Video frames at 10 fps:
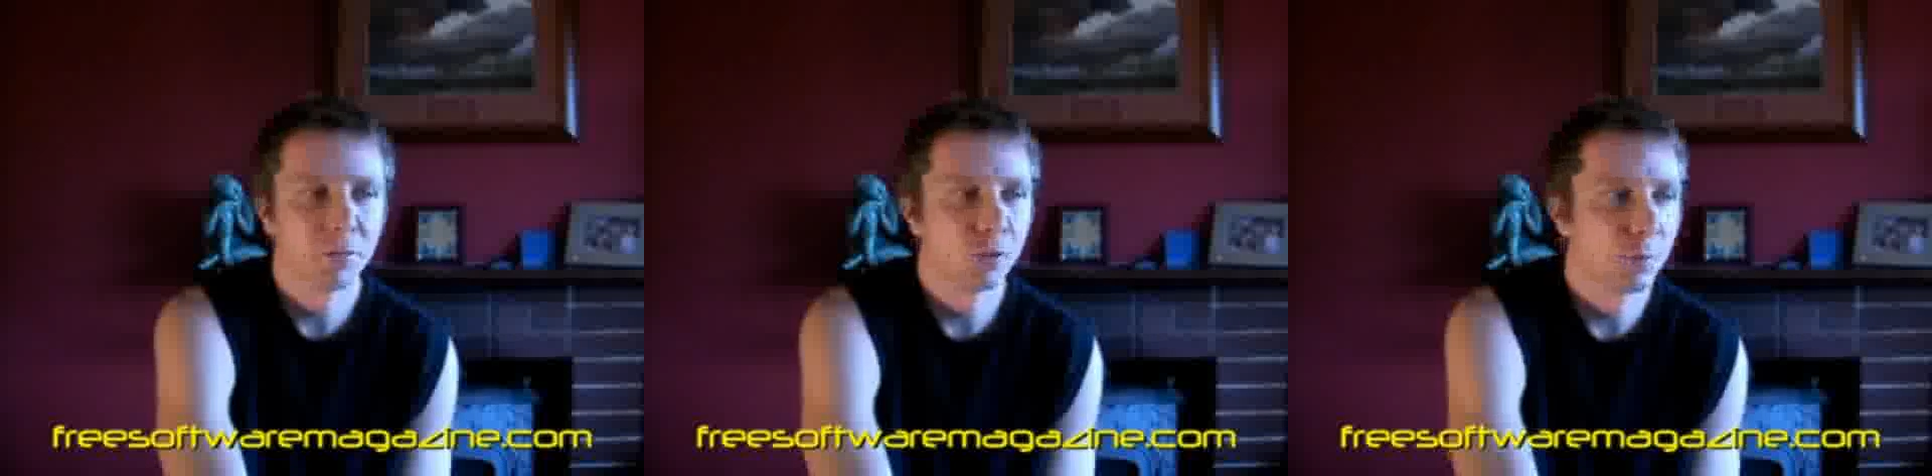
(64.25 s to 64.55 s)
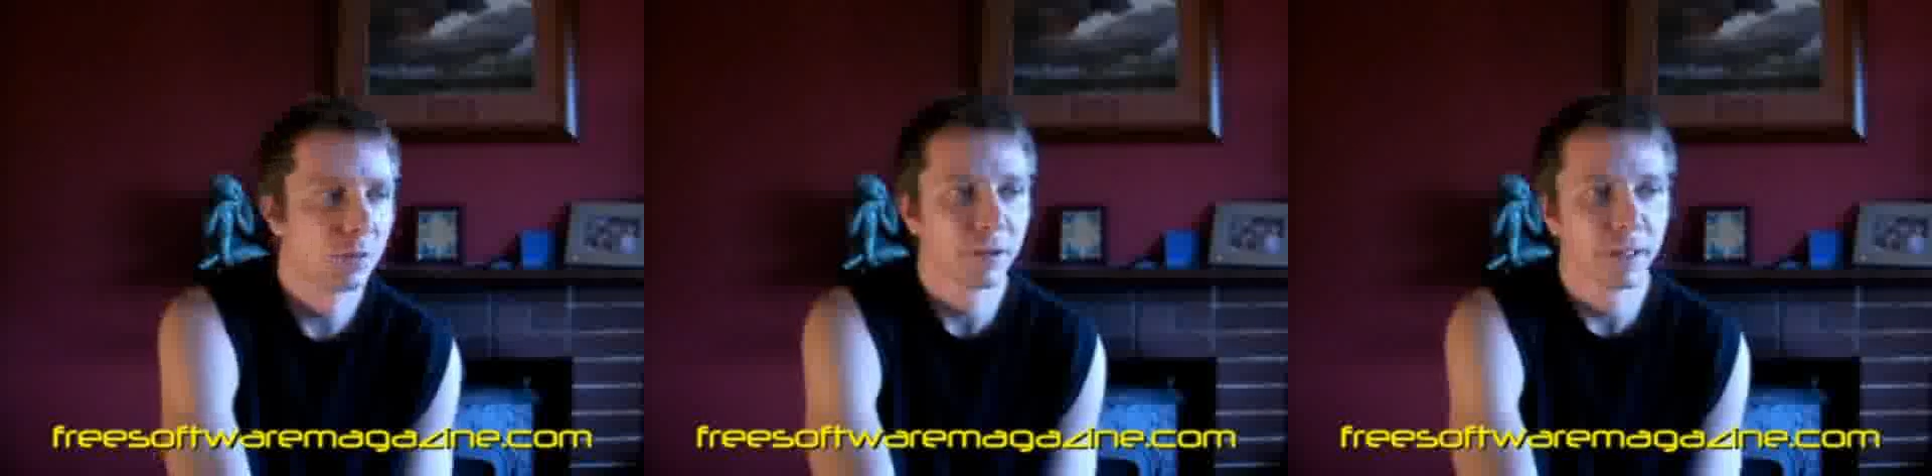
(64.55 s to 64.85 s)
a
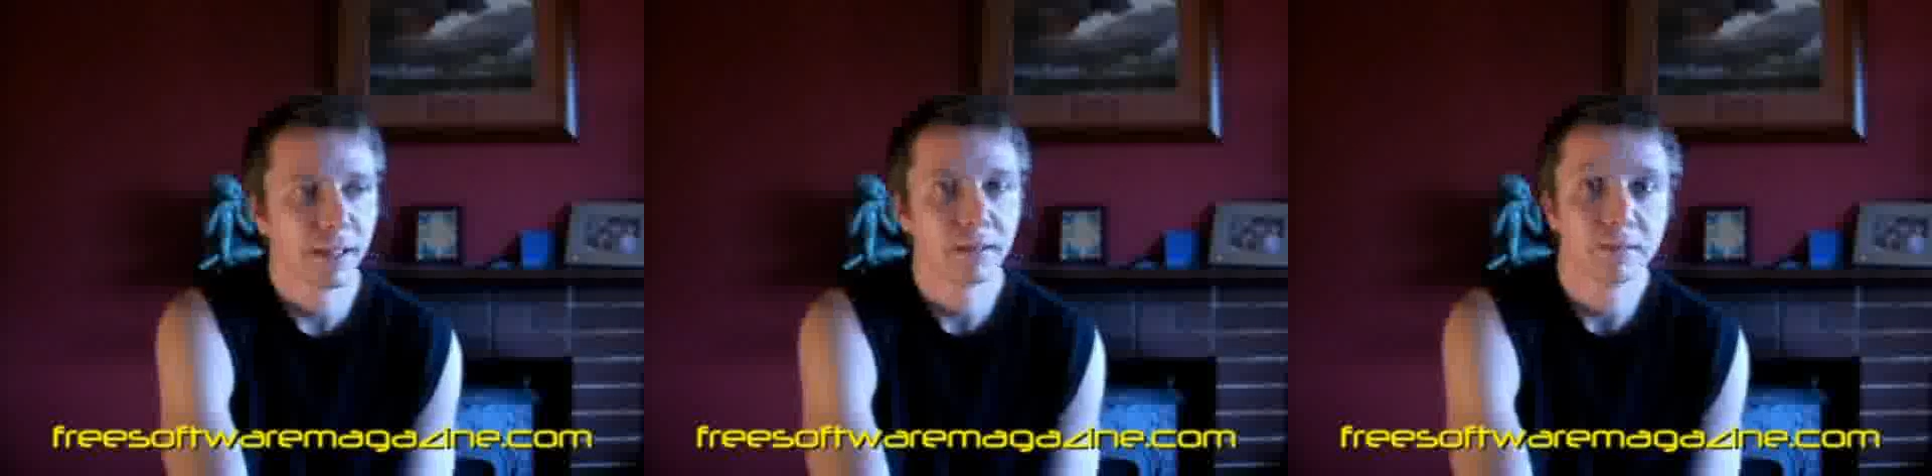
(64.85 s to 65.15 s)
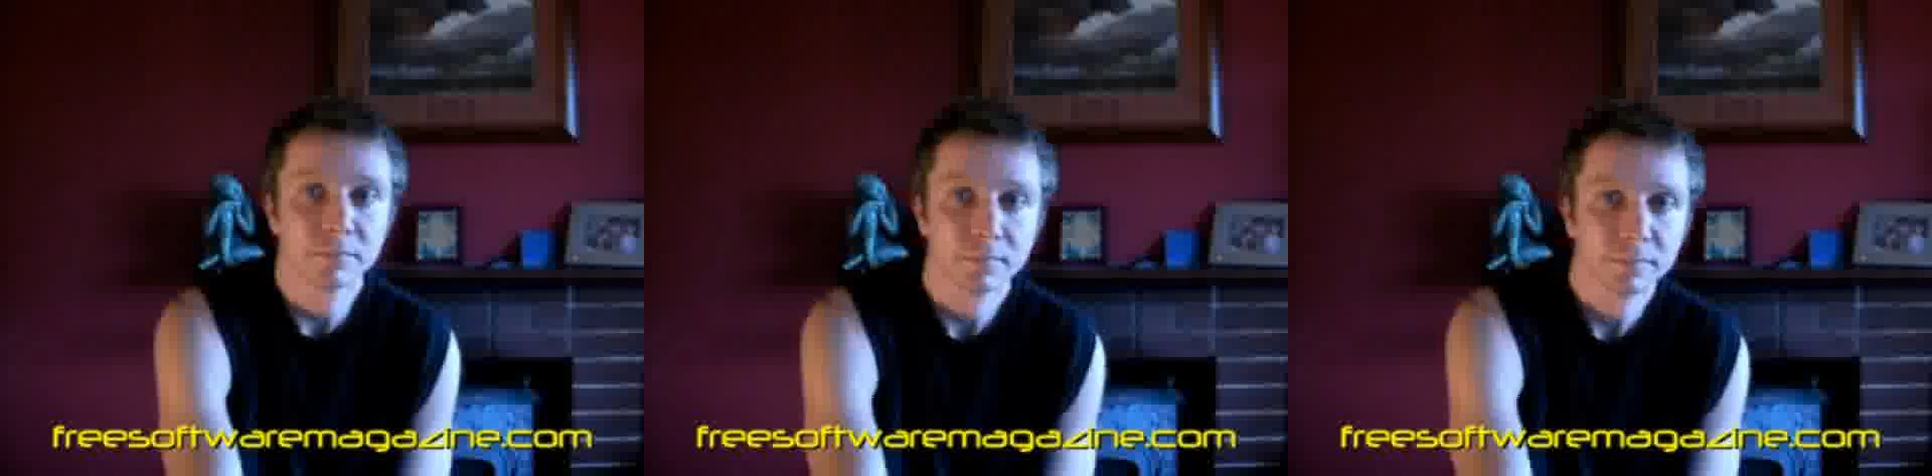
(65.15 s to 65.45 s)
normal-looking,
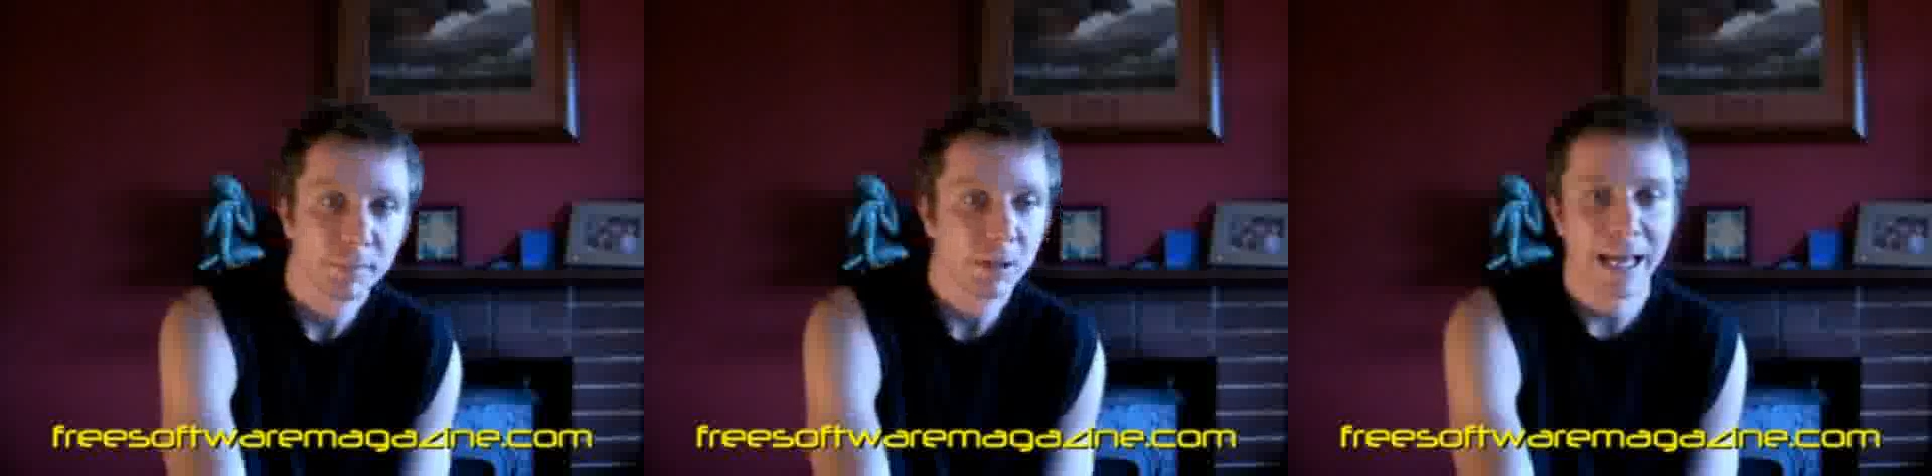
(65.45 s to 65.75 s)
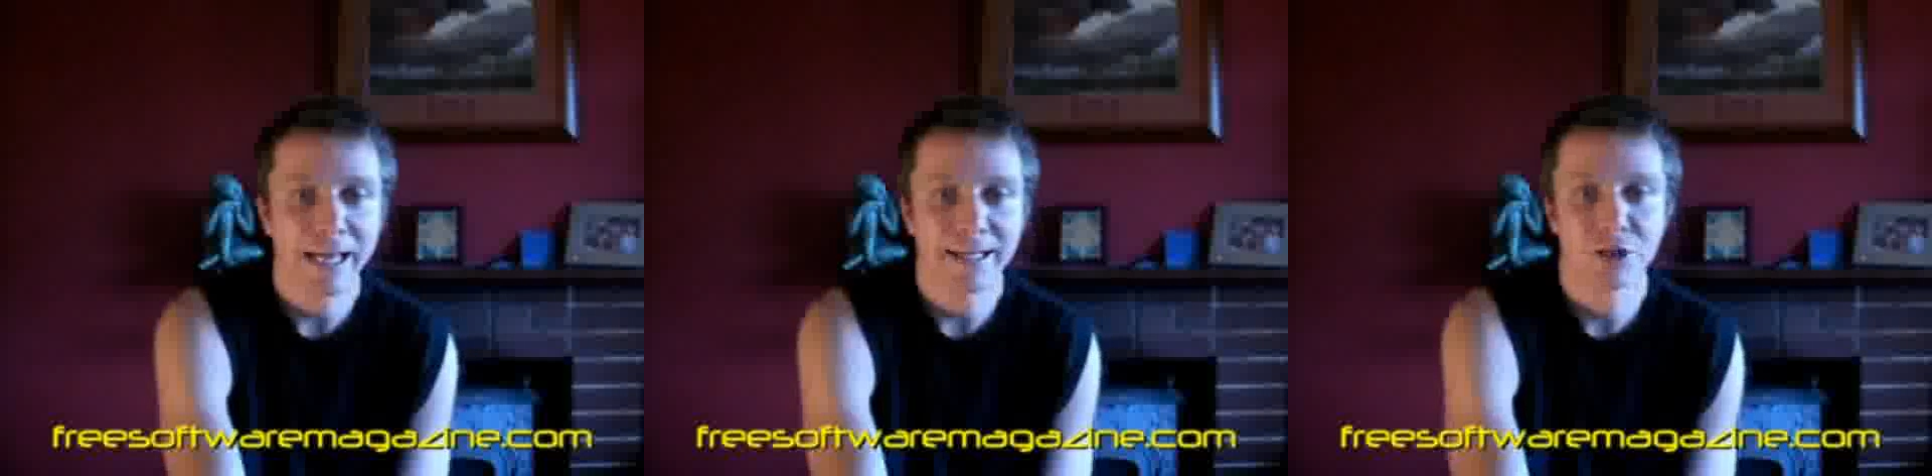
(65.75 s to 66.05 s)

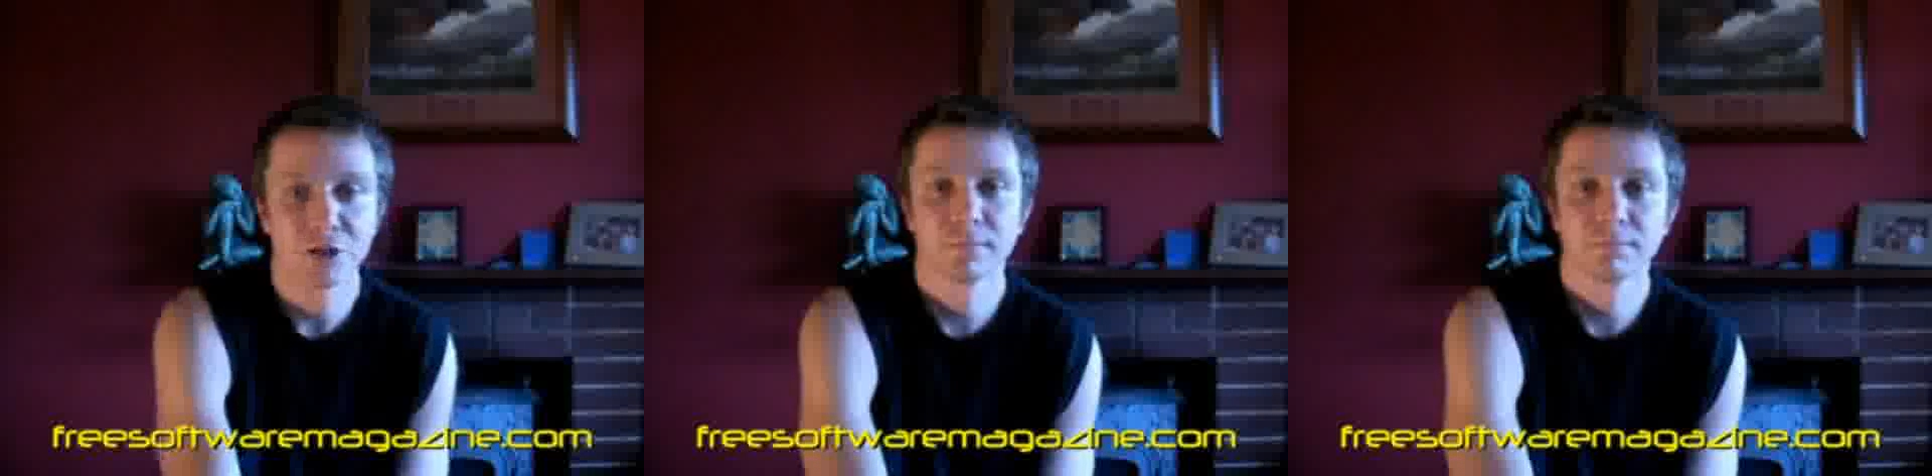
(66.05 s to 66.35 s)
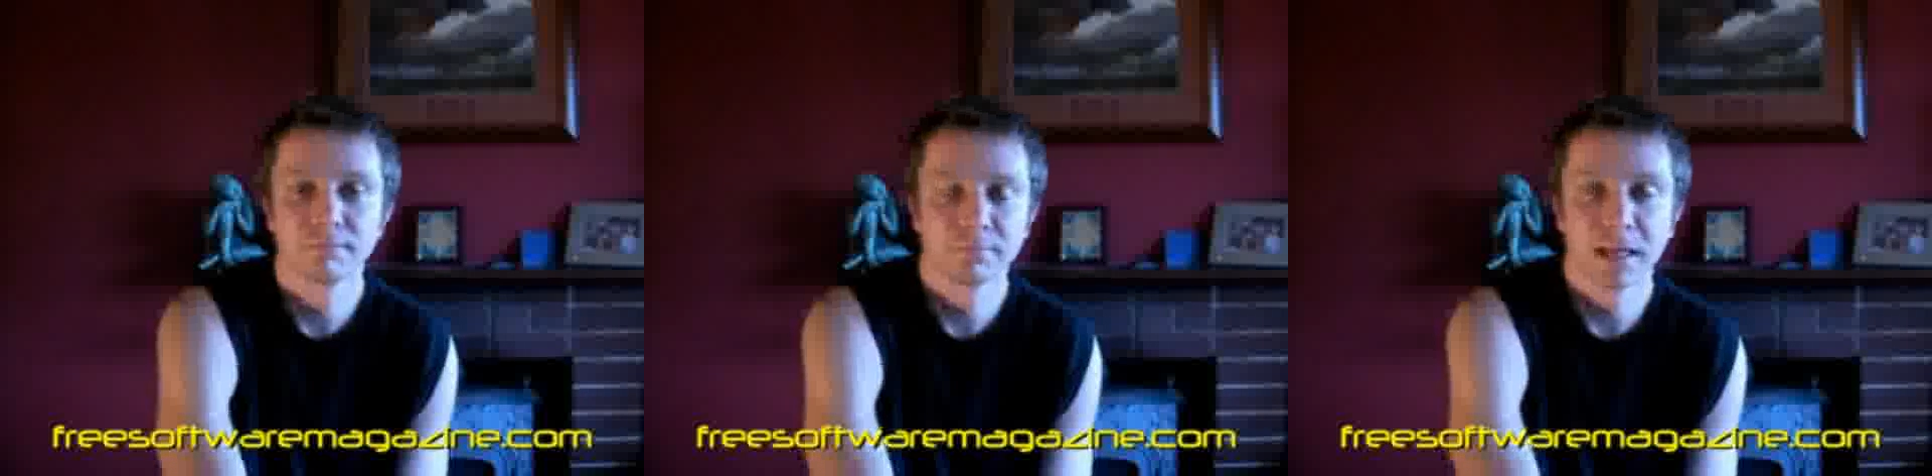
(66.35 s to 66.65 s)

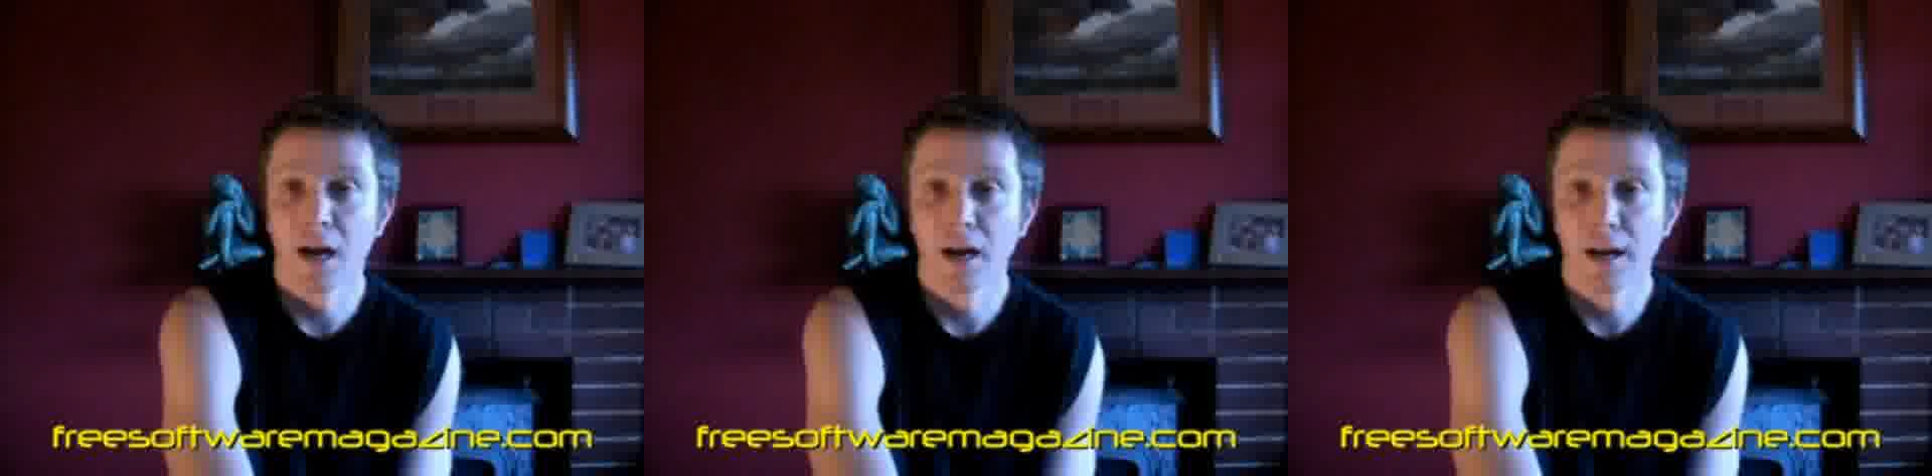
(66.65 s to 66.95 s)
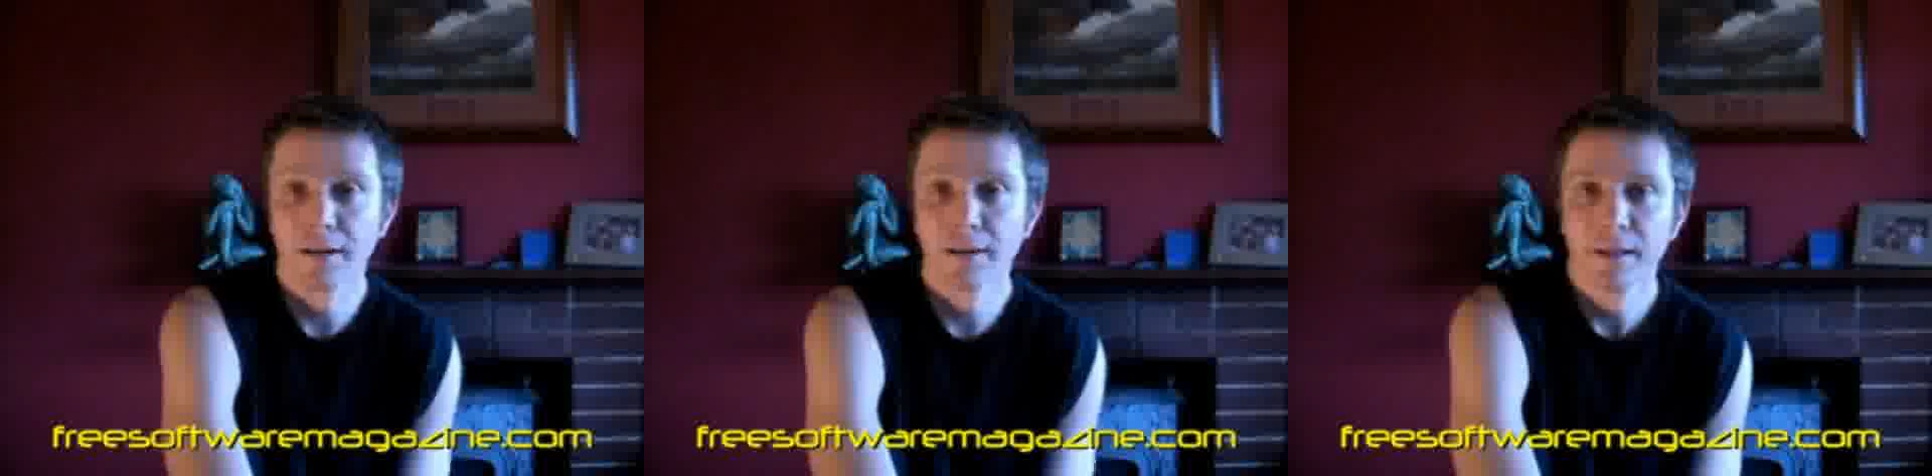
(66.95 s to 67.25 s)
middle-aged guy,